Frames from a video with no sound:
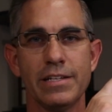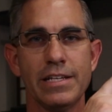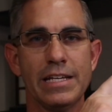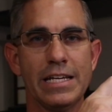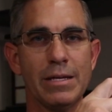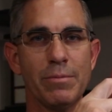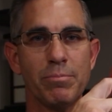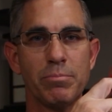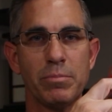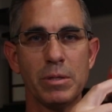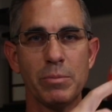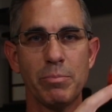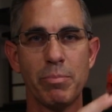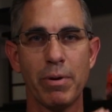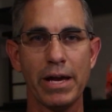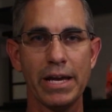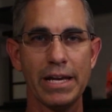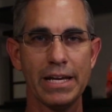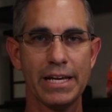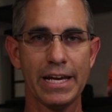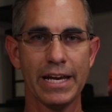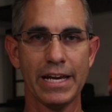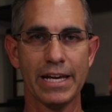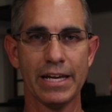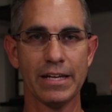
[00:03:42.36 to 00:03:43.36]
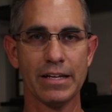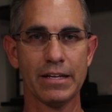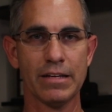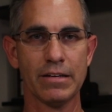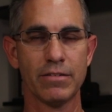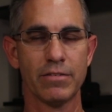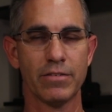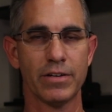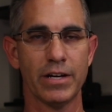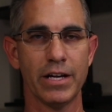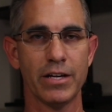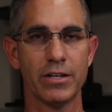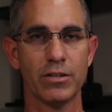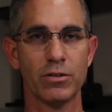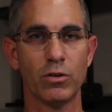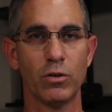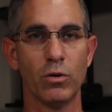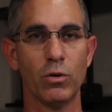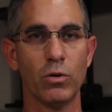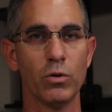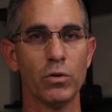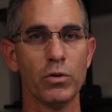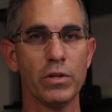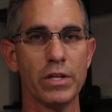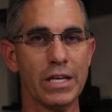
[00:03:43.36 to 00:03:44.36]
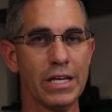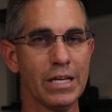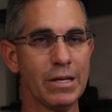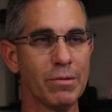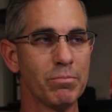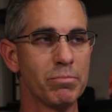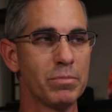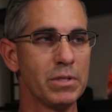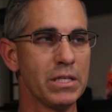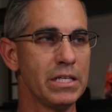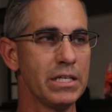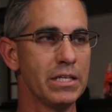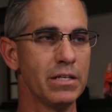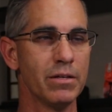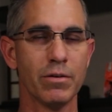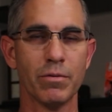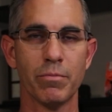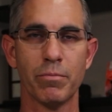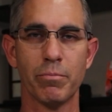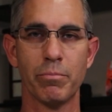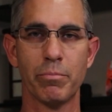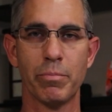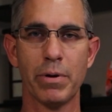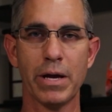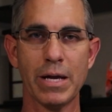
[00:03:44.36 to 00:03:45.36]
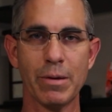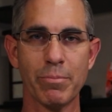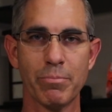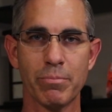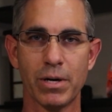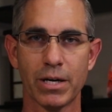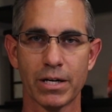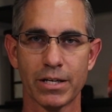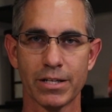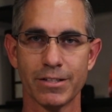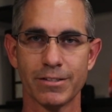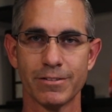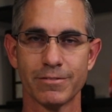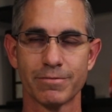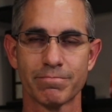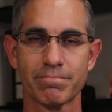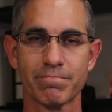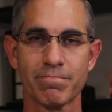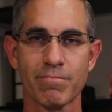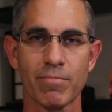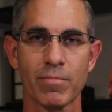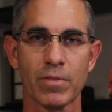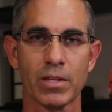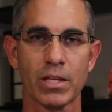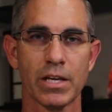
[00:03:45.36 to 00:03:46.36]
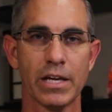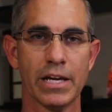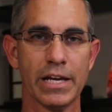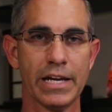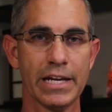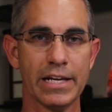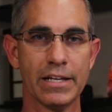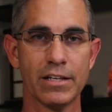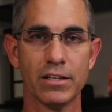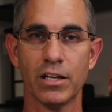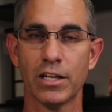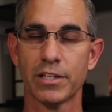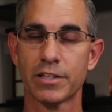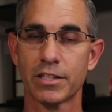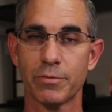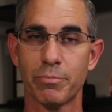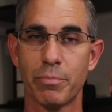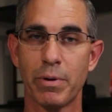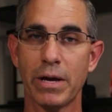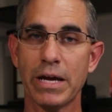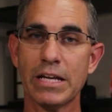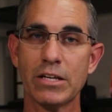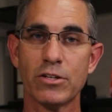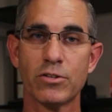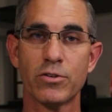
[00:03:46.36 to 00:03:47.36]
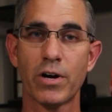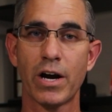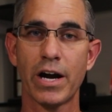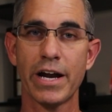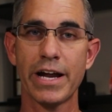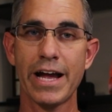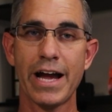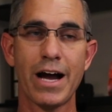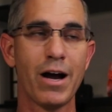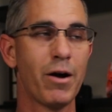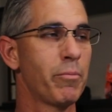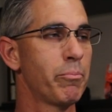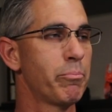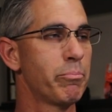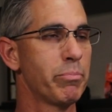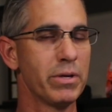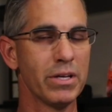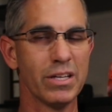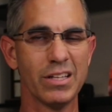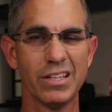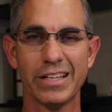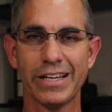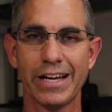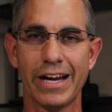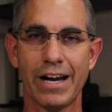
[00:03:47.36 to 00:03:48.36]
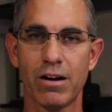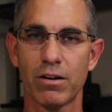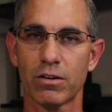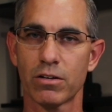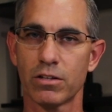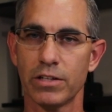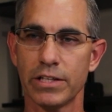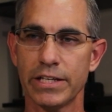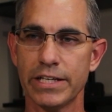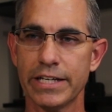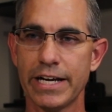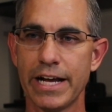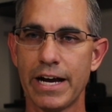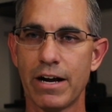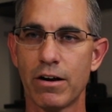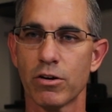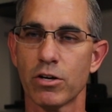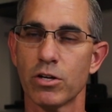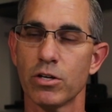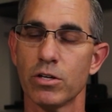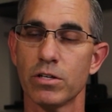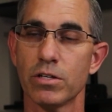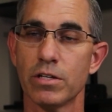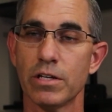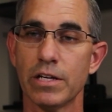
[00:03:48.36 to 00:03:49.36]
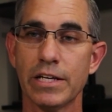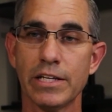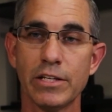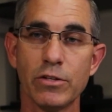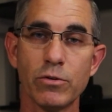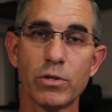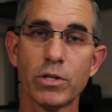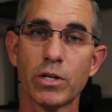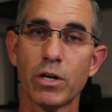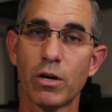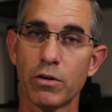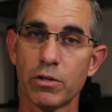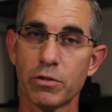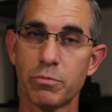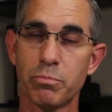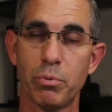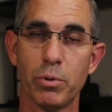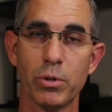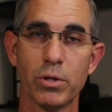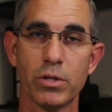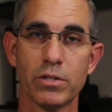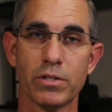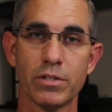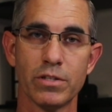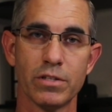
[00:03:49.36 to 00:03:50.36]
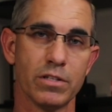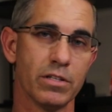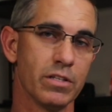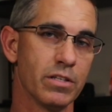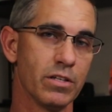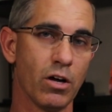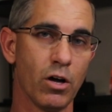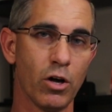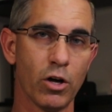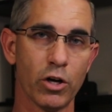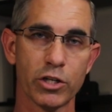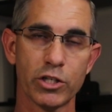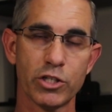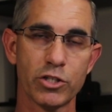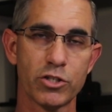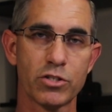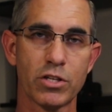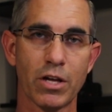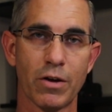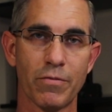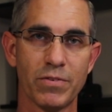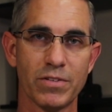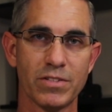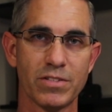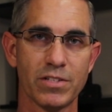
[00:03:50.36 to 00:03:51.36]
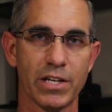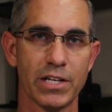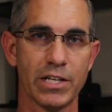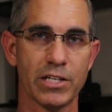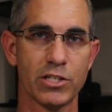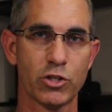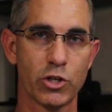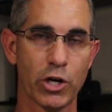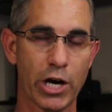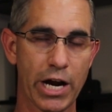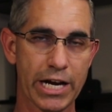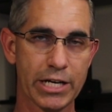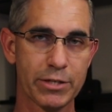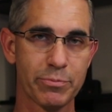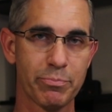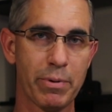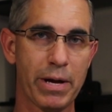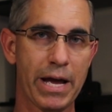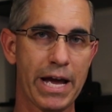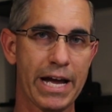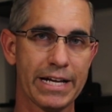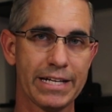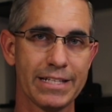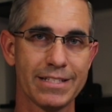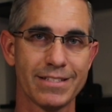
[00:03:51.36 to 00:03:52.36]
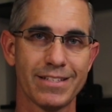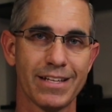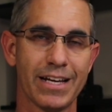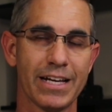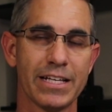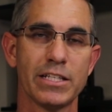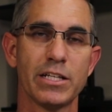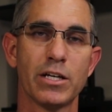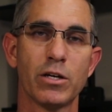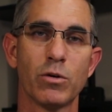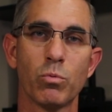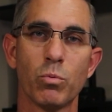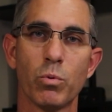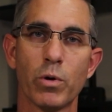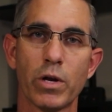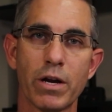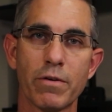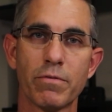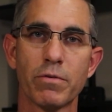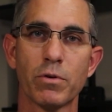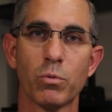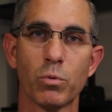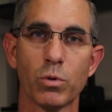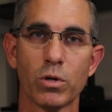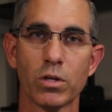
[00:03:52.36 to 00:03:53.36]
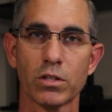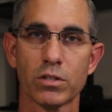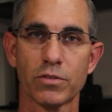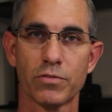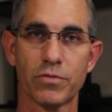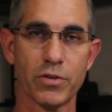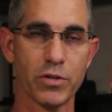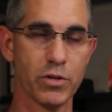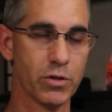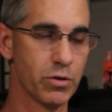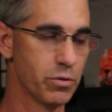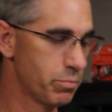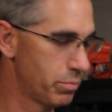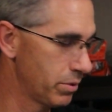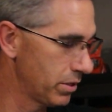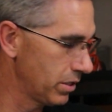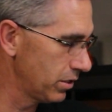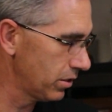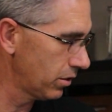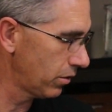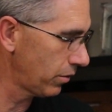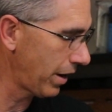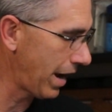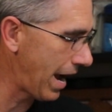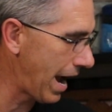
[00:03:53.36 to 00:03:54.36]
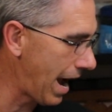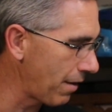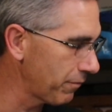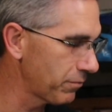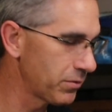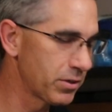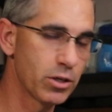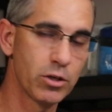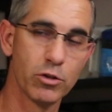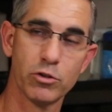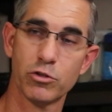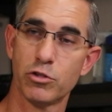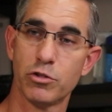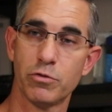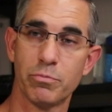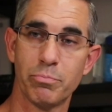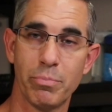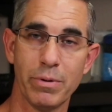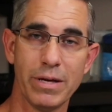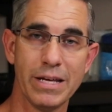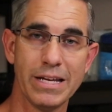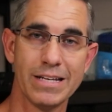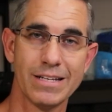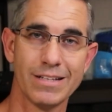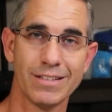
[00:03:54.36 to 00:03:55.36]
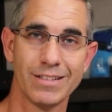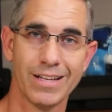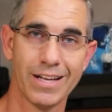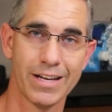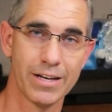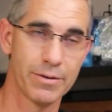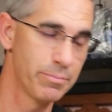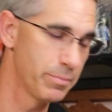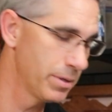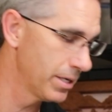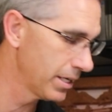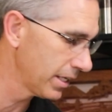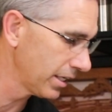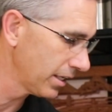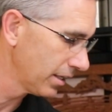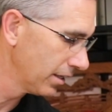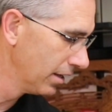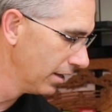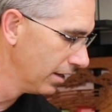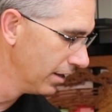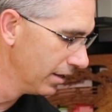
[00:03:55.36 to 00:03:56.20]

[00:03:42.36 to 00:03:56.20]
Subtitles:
empty paint can, right, or an old empty paint bucket, and let the paint dry out, peel it out, clean it out good, and you could always put all your stuff inside a trash bag inside there, whatever works for you, but you don't have to go spend a lot of money.